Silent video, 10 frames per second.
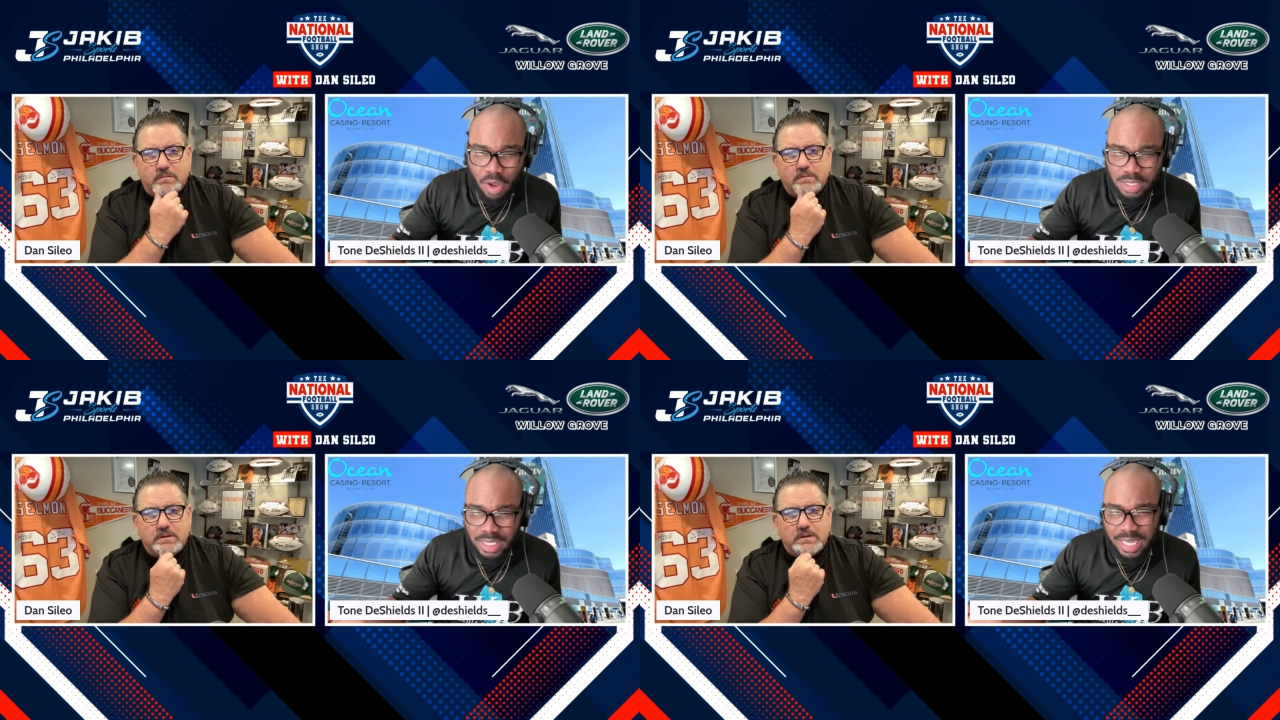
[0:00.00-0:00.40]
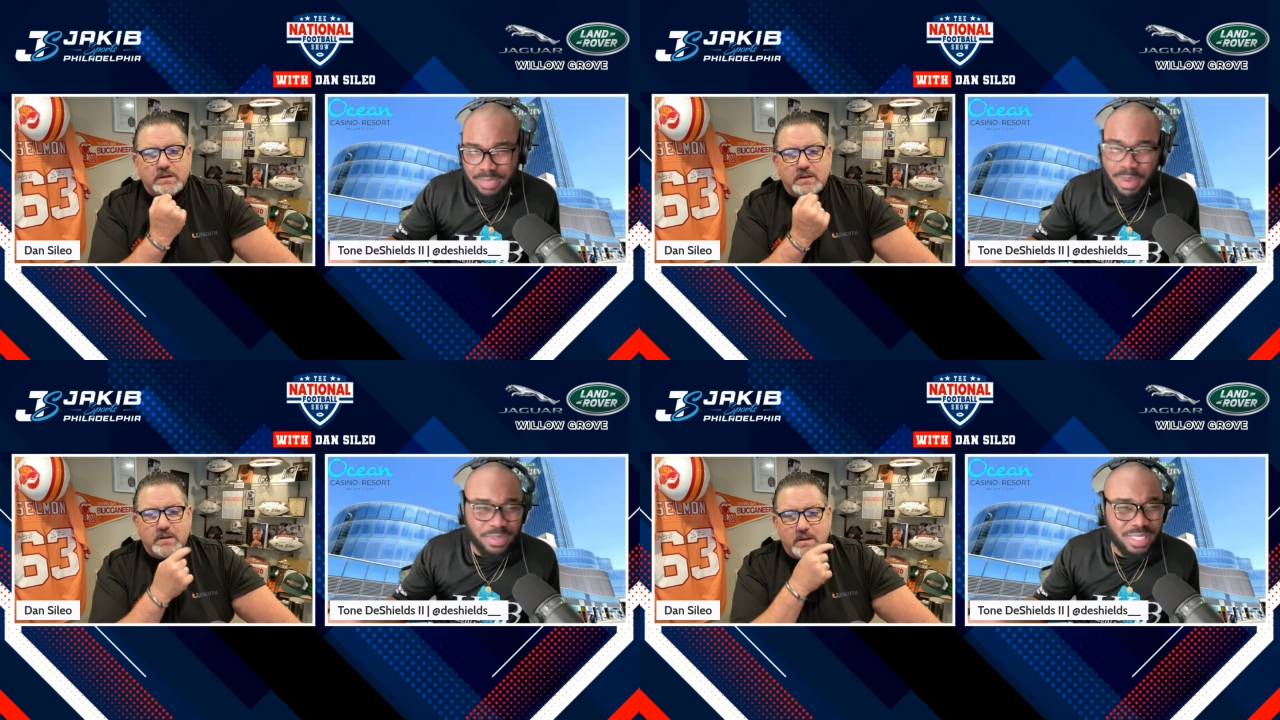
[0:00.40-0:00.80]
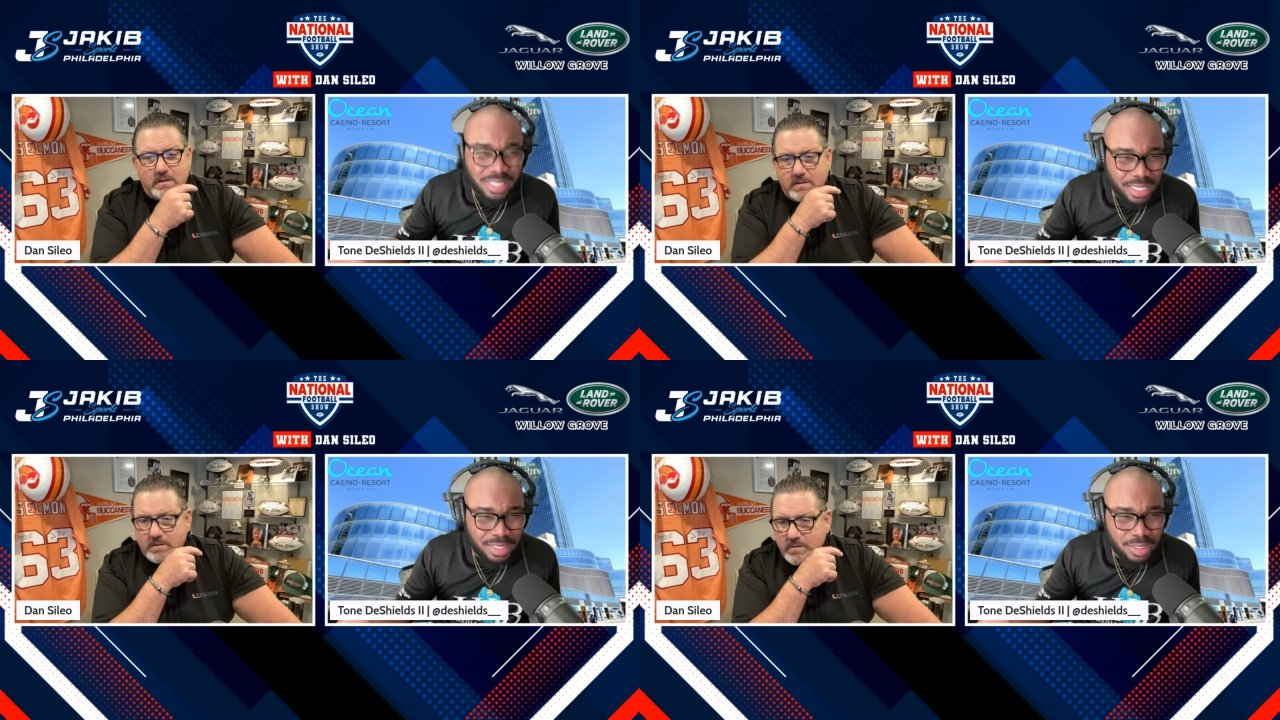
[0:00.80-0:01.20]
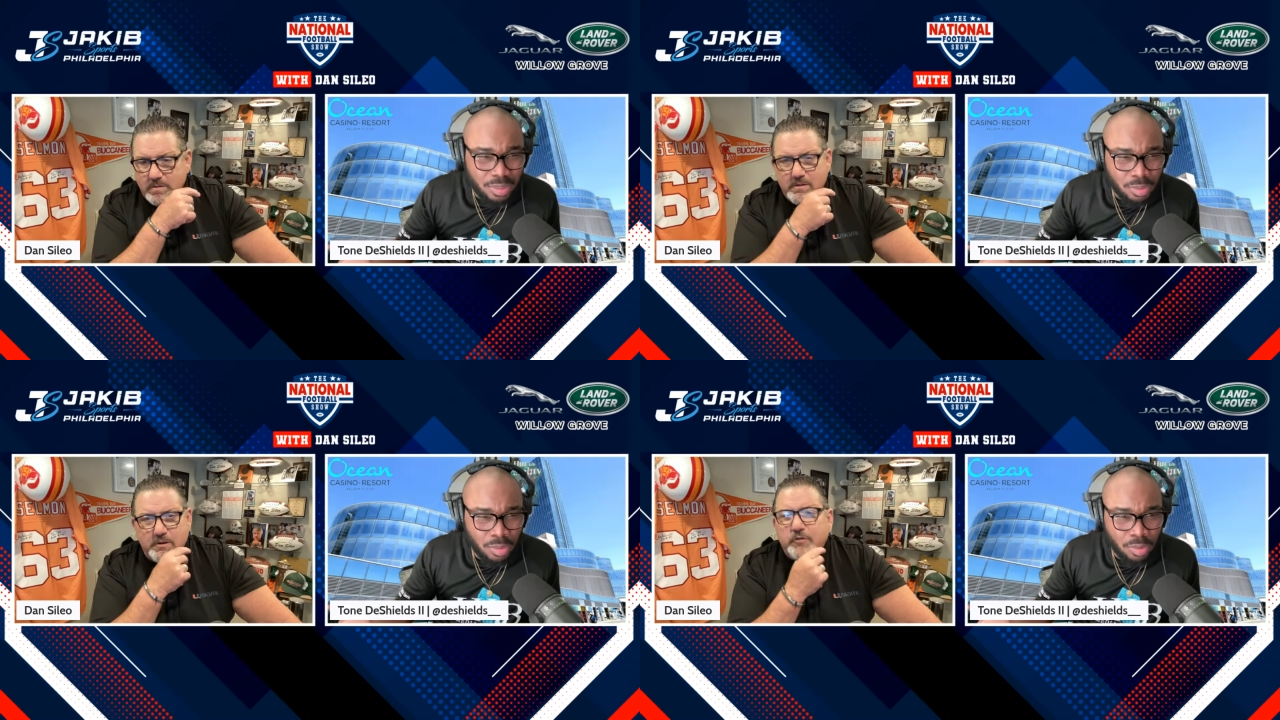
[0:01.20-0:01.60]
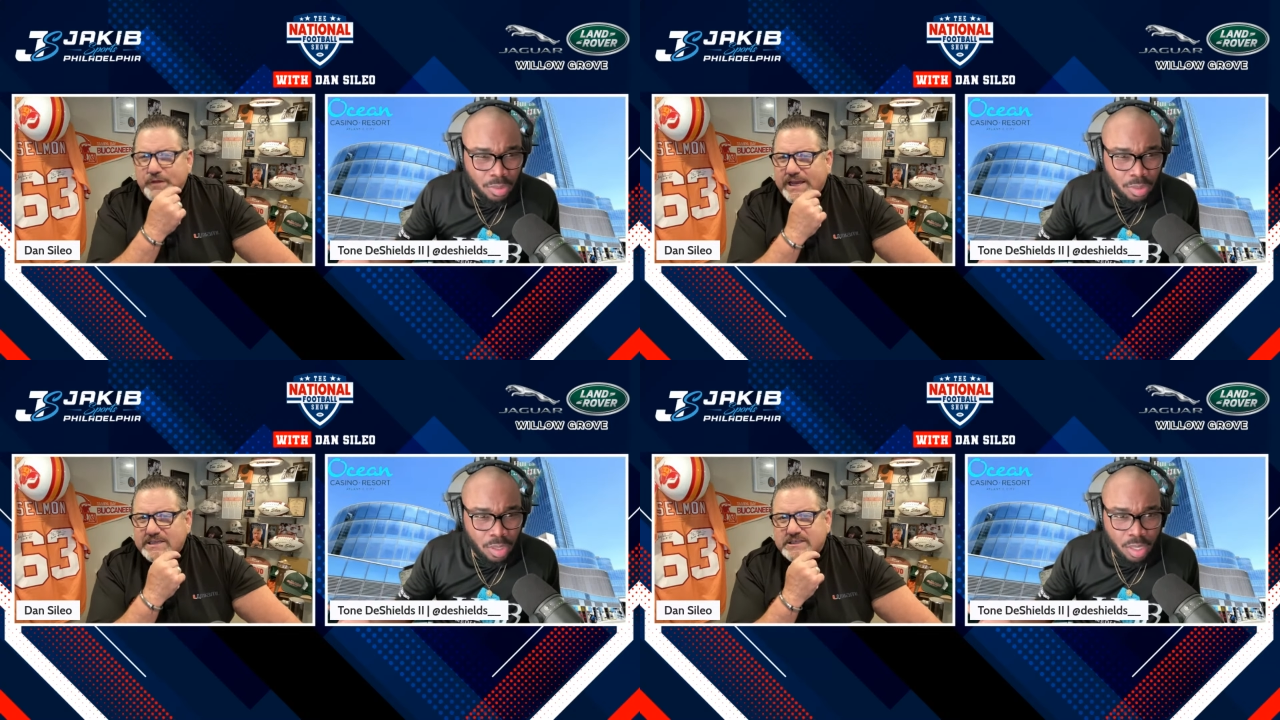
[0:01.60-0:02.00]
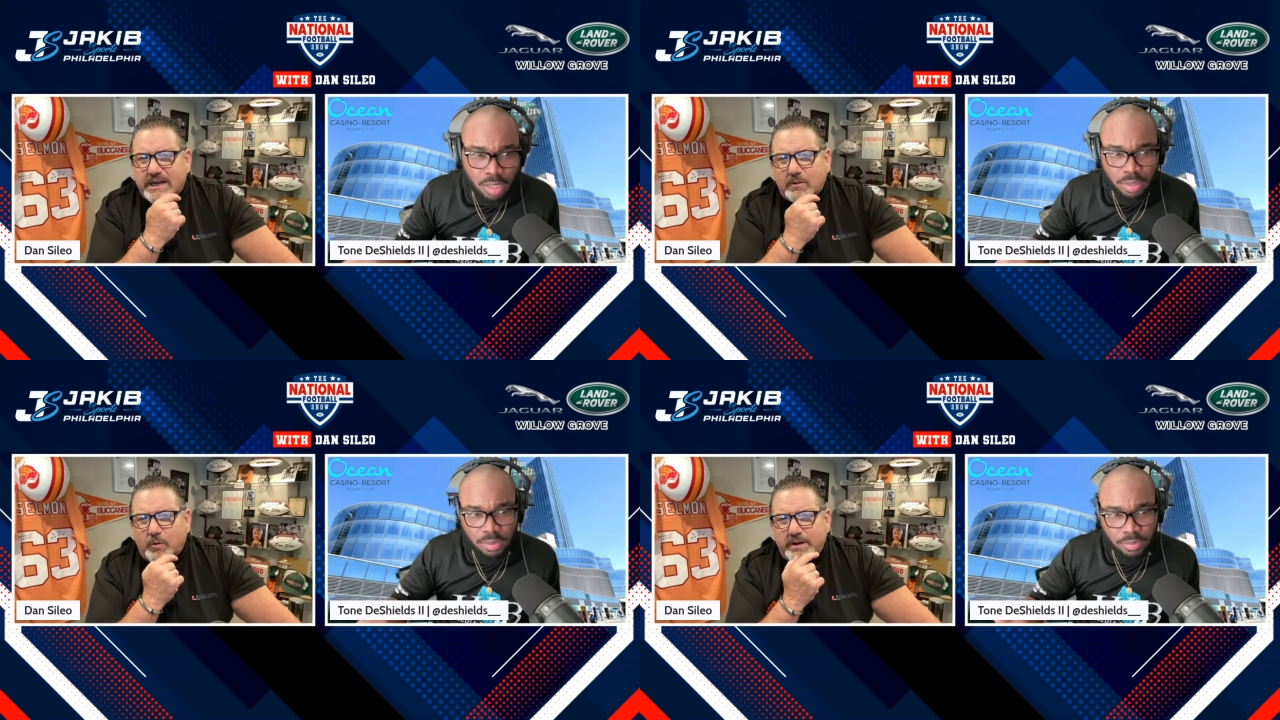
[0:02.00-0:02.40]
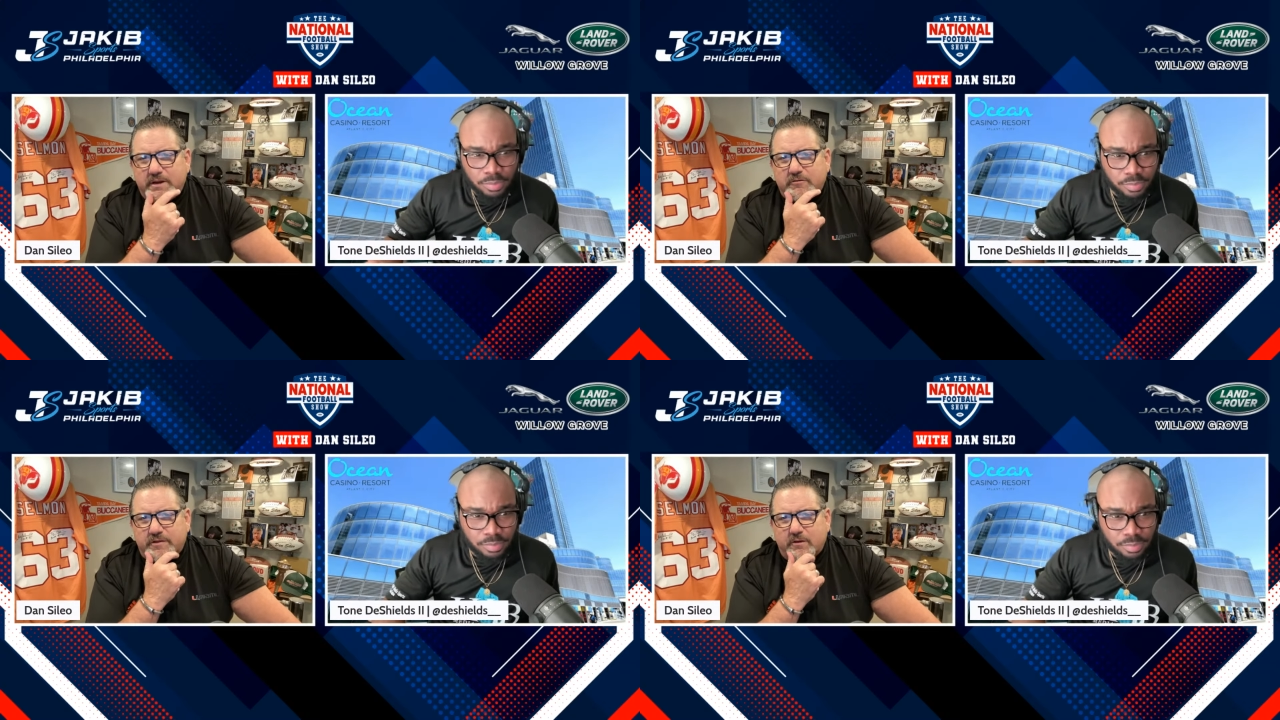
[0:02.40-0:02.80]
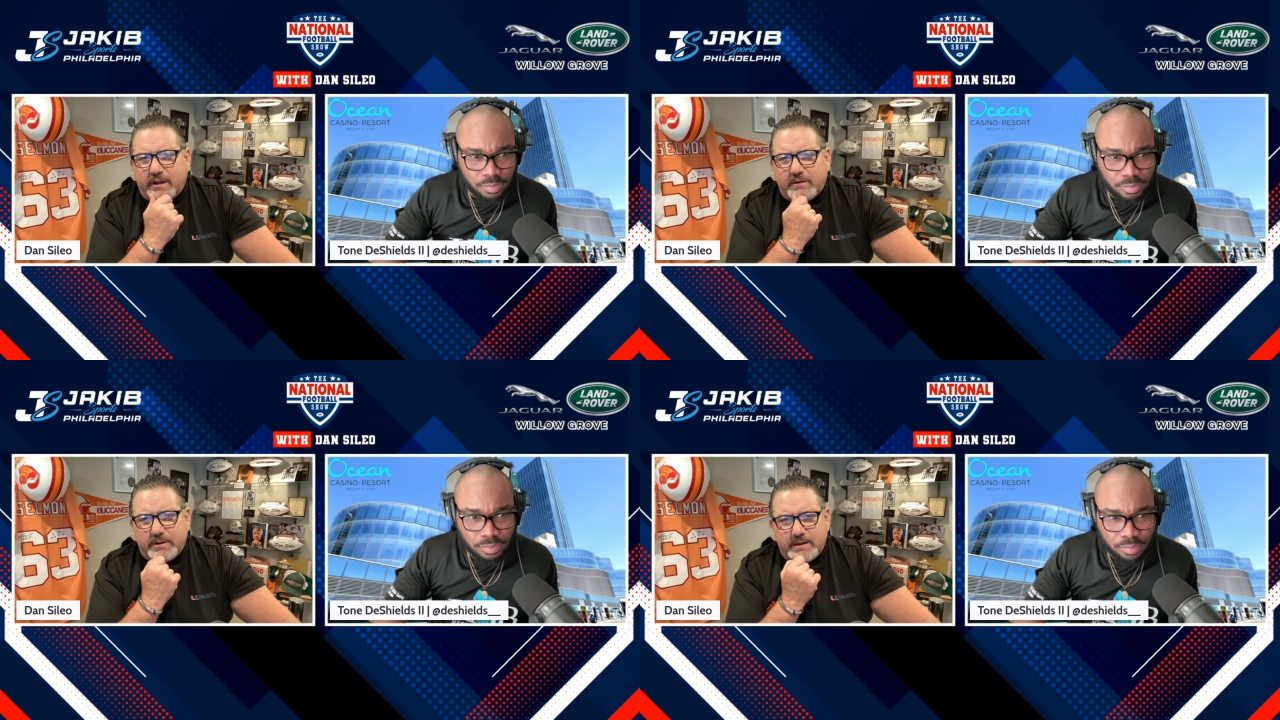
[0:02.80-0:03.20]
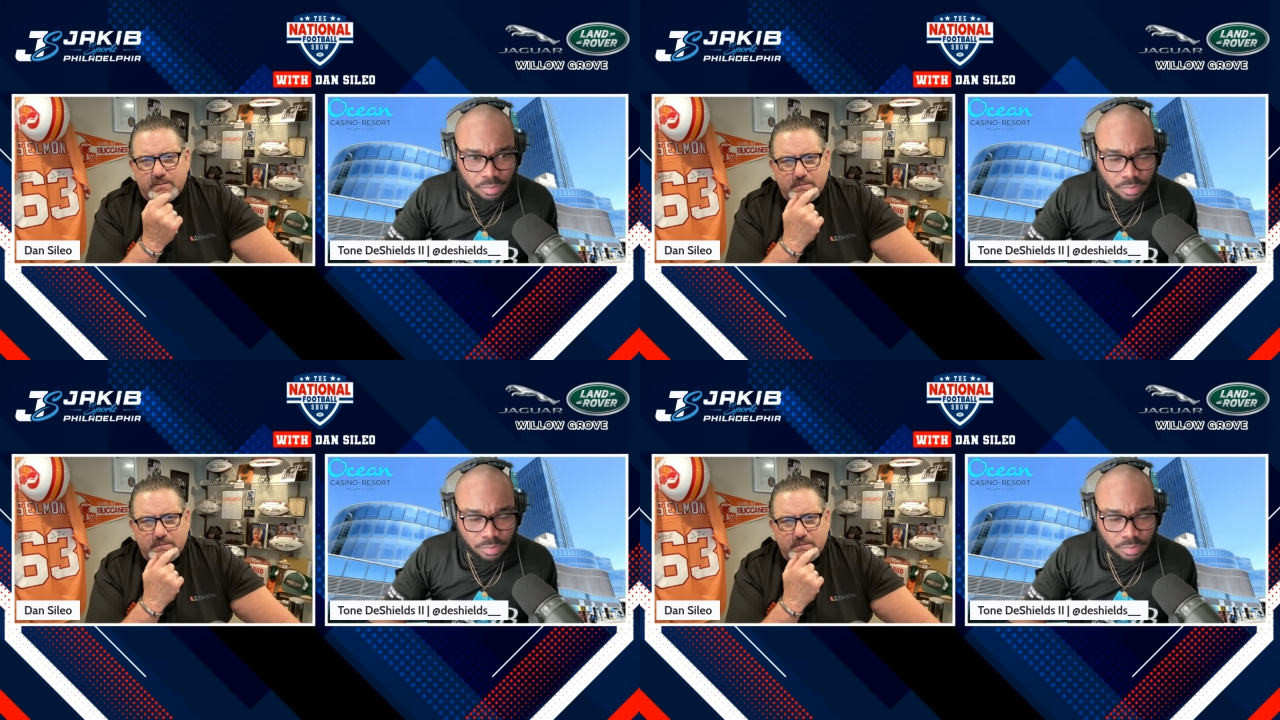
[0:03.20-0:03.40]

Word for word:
Speaker 1: Austin gets maybe six.
Speaker 2: You think he'd sign a one year deal, Henry?